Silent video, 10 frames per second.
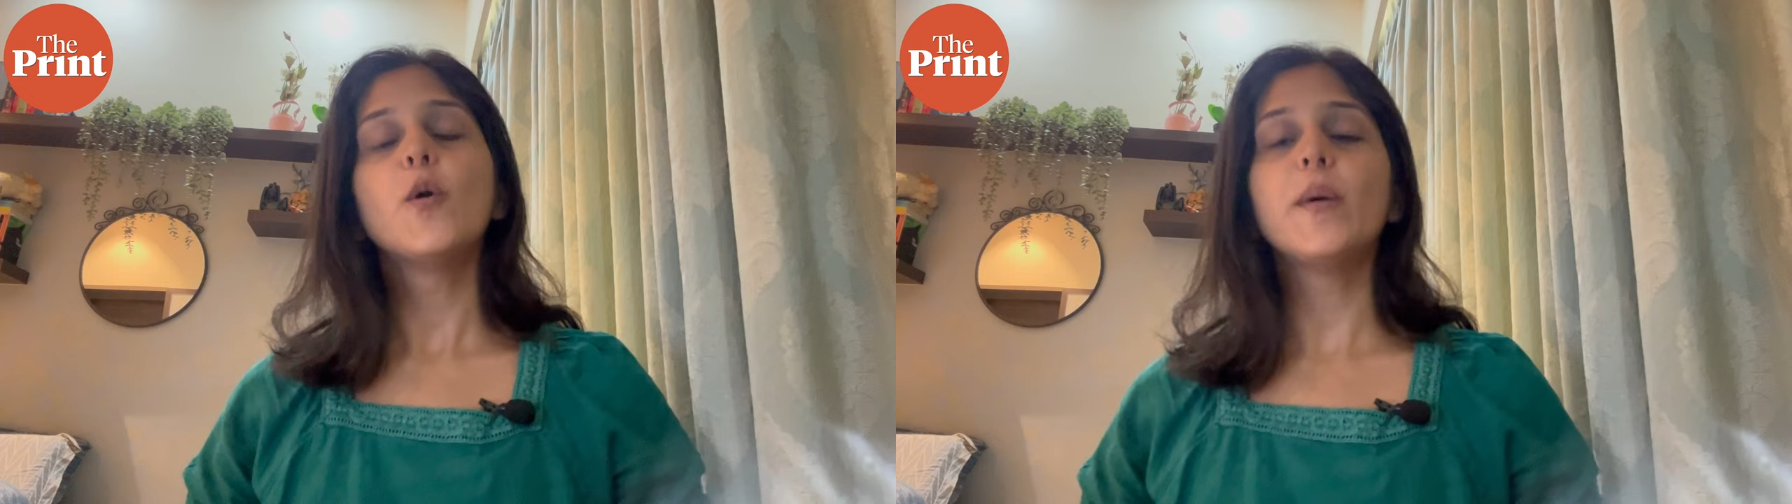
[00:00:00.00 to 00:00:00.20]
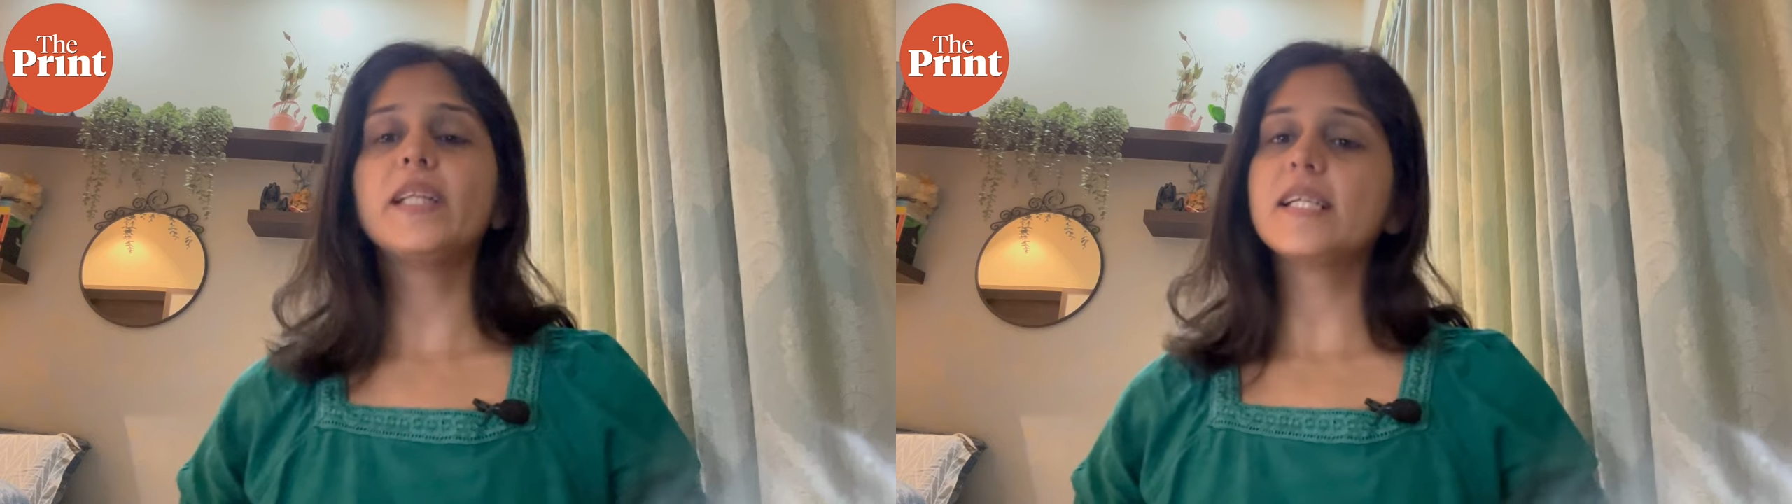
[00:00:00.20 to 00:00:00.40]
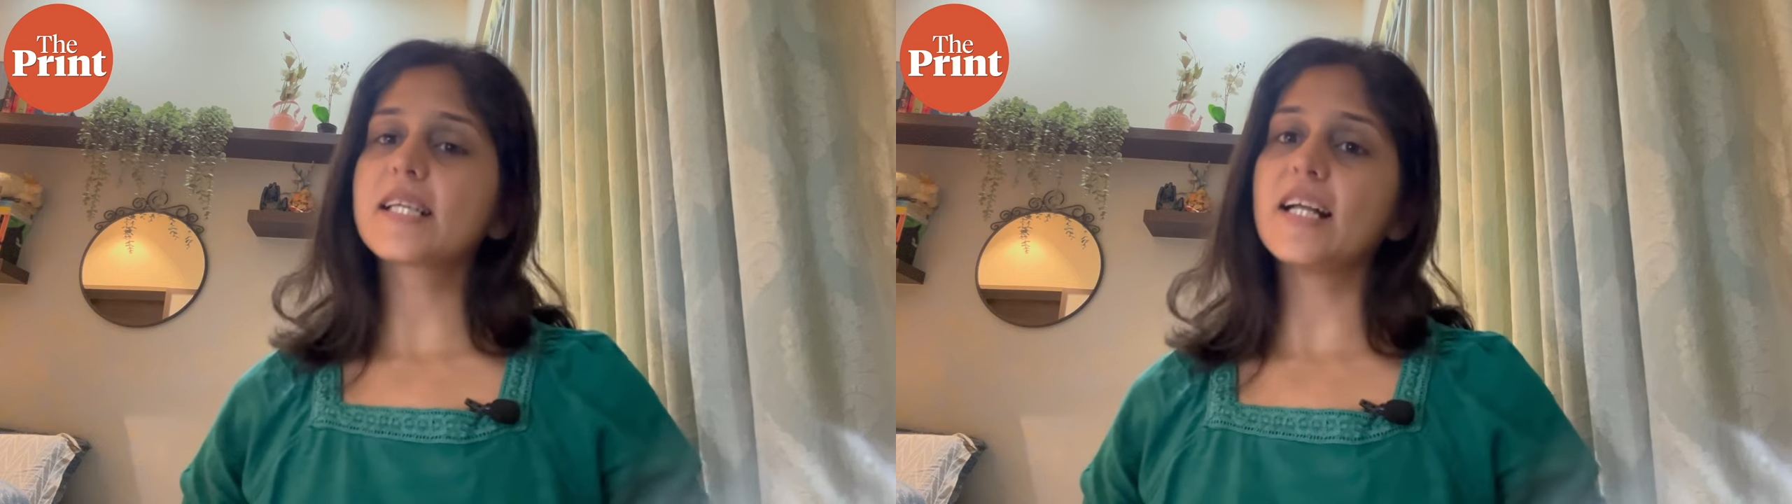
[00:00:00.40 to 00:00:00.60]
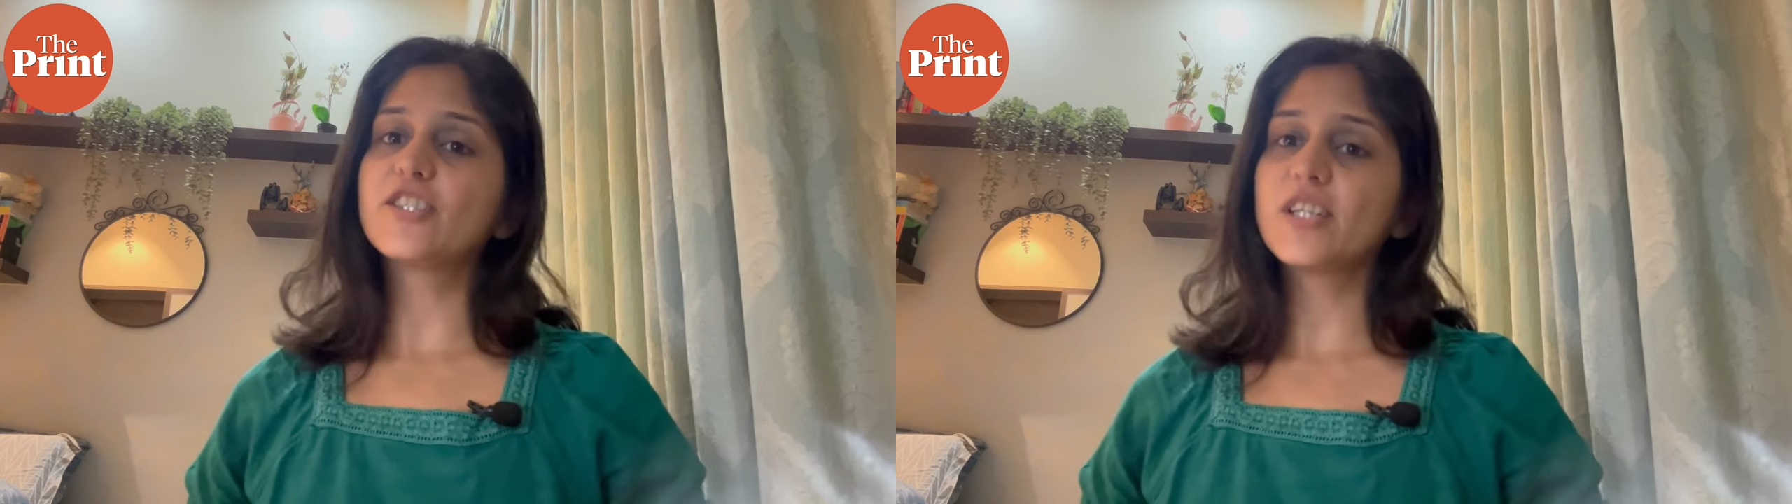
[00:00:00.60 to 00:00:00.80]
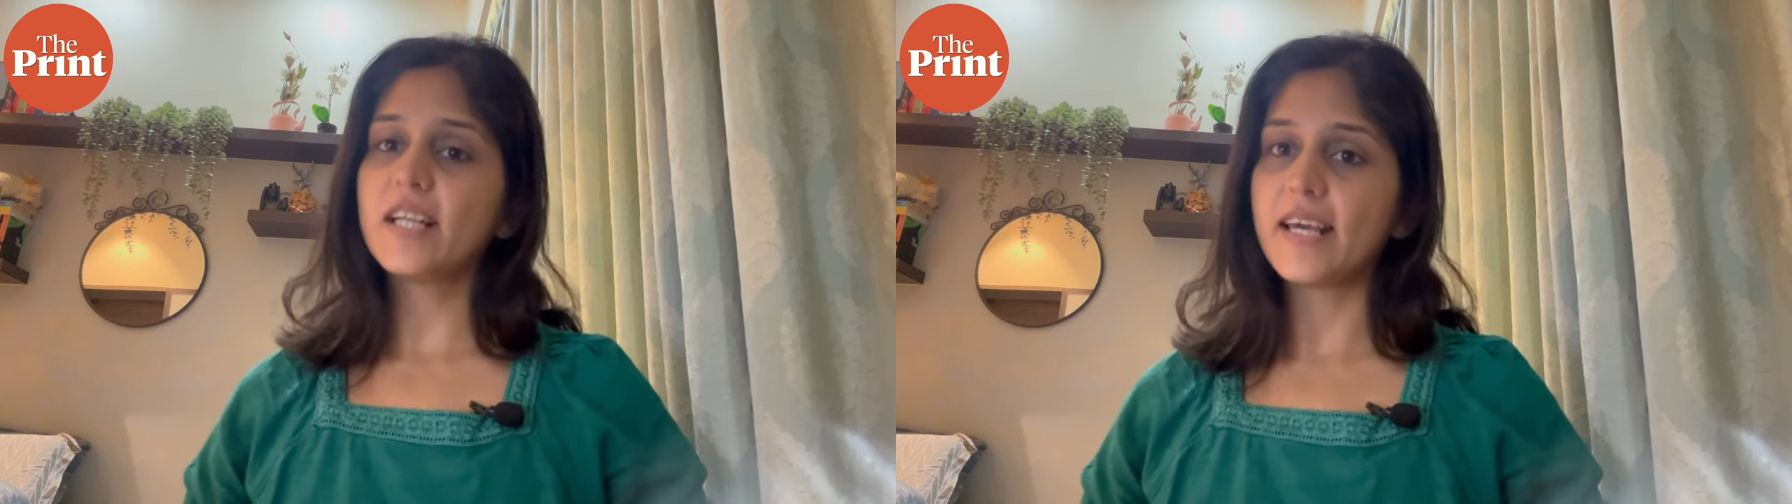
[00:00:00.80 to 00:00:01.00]
with its
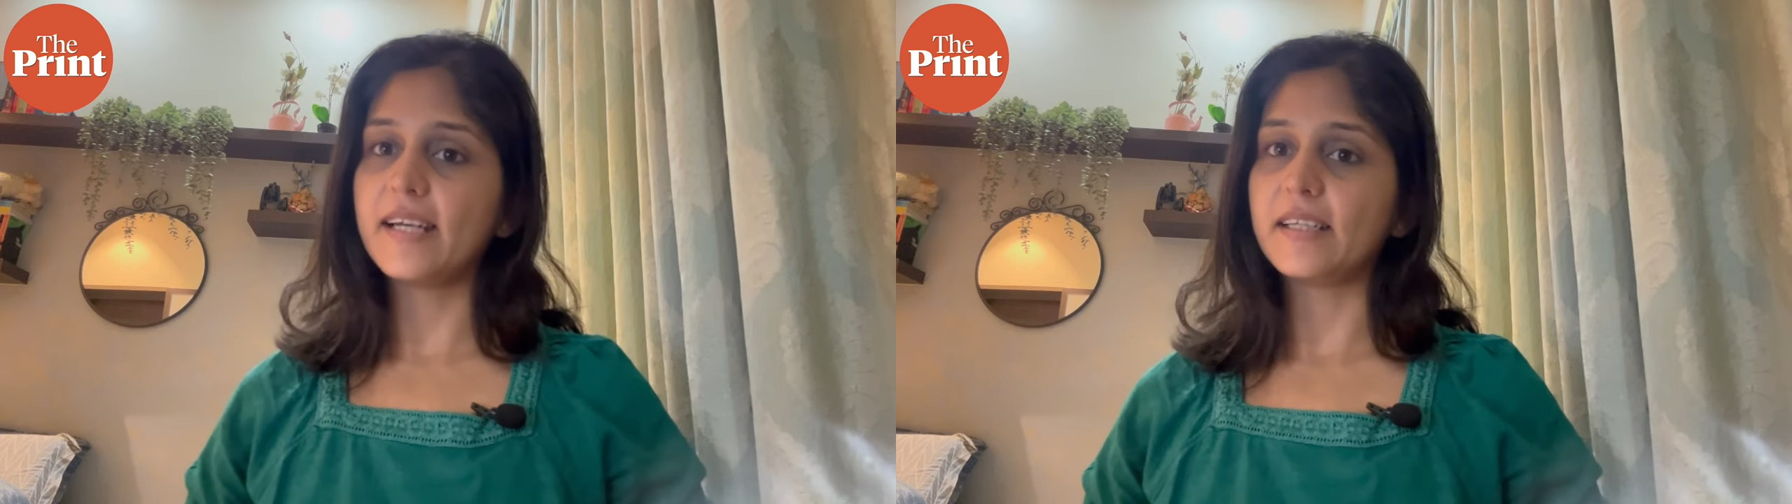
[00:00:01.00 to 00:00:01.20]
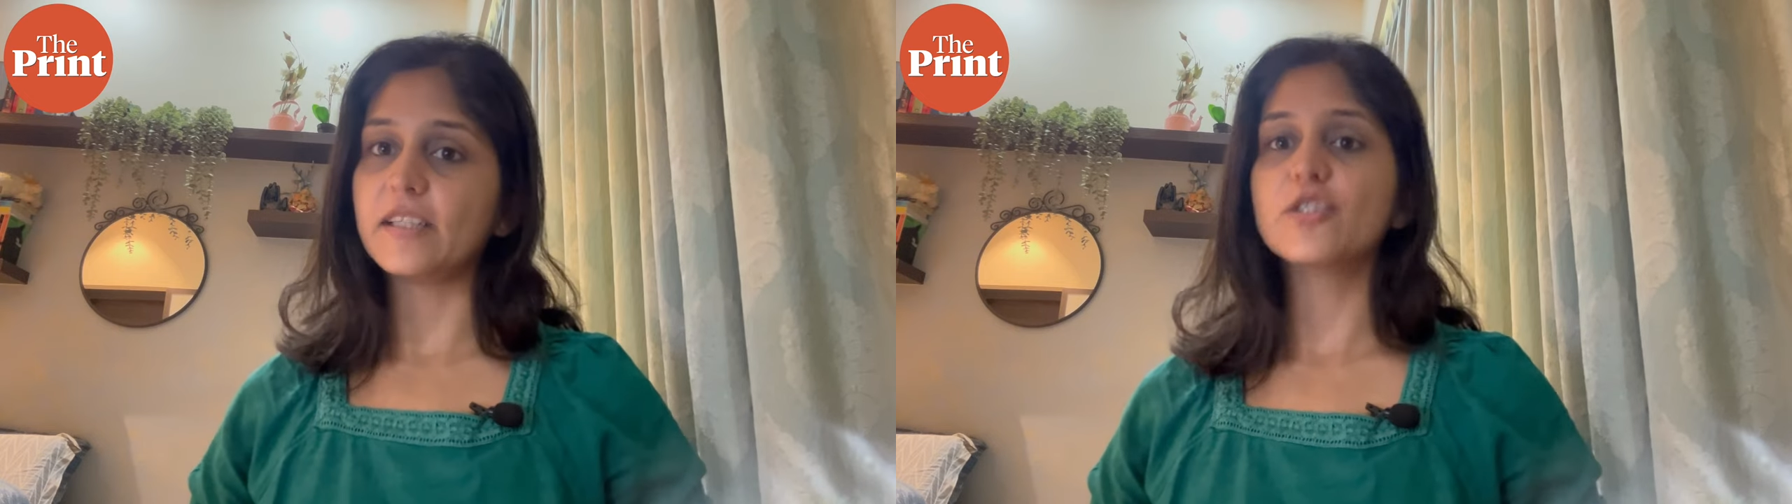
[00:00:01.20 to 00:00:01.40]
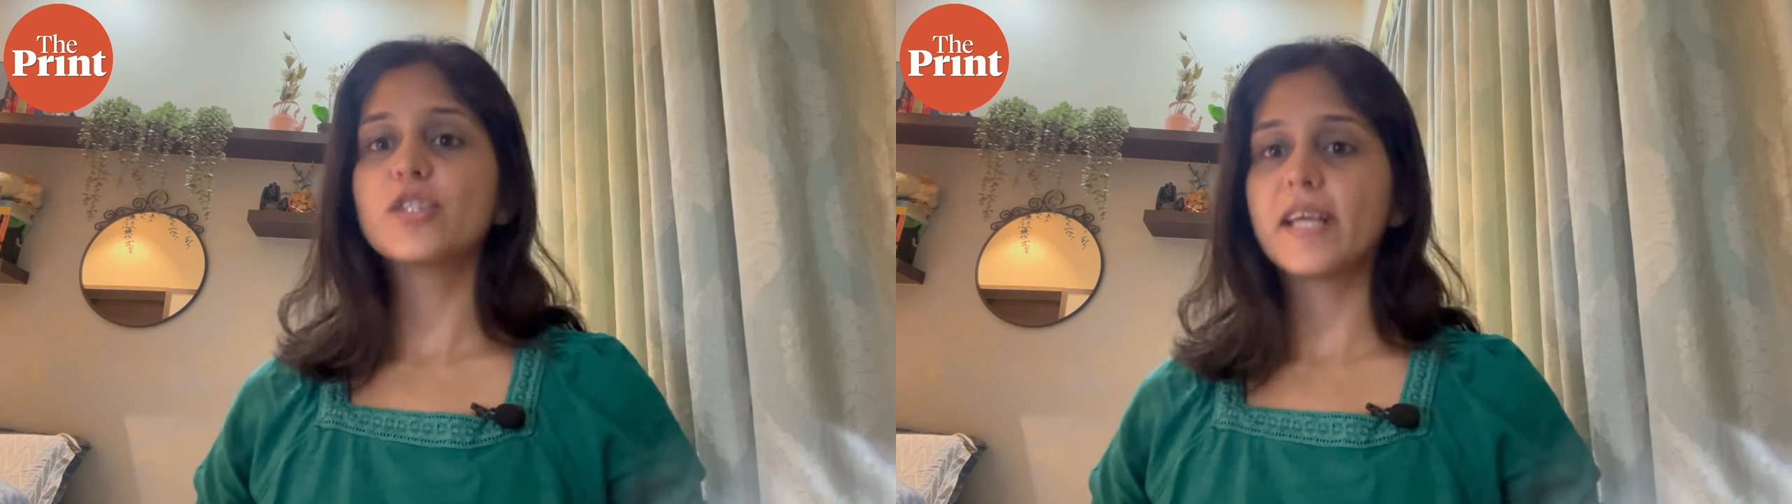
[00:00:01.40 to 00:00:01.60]
cultural heritage,